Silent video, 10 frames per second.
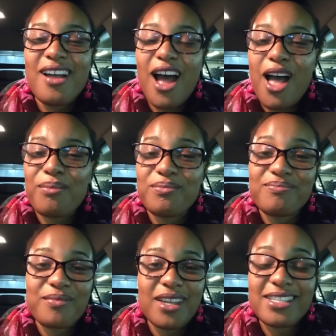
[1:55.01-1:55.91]
a
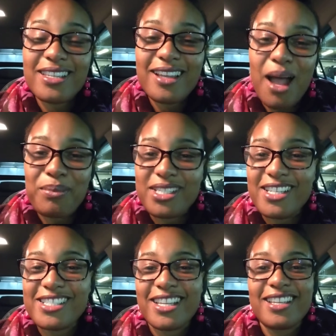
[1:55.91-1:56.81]
singing
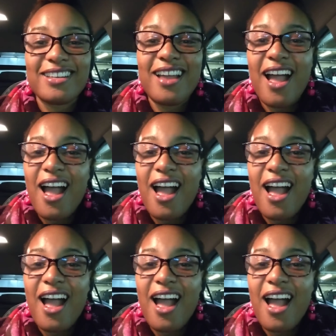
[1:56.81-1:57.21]
competition,